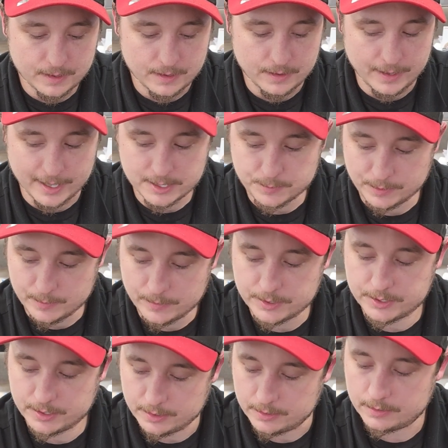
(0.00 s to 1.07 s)
that's pretty much
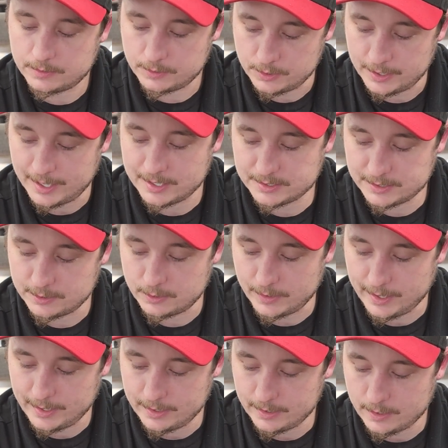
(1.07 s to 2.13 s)
it. You guys did
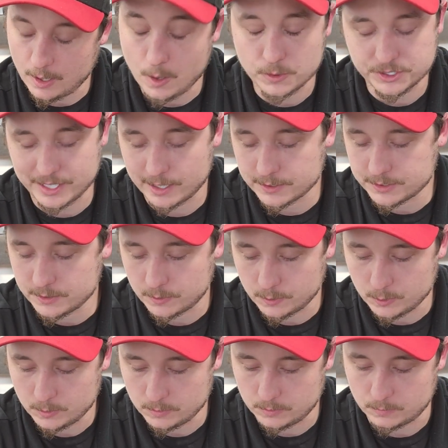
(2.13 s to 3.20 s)
great. Oh, shout out to the
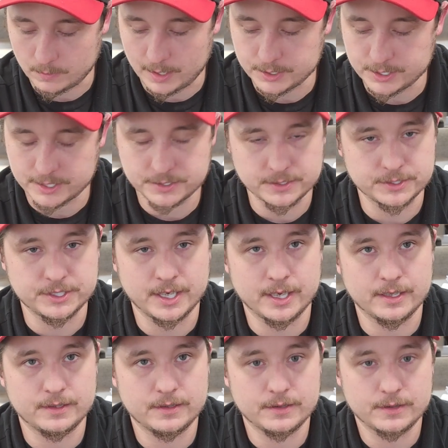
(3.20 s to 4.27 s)
whole Rochester
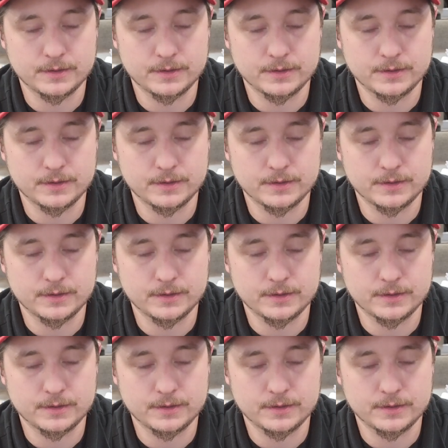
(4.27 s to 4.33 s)
chat.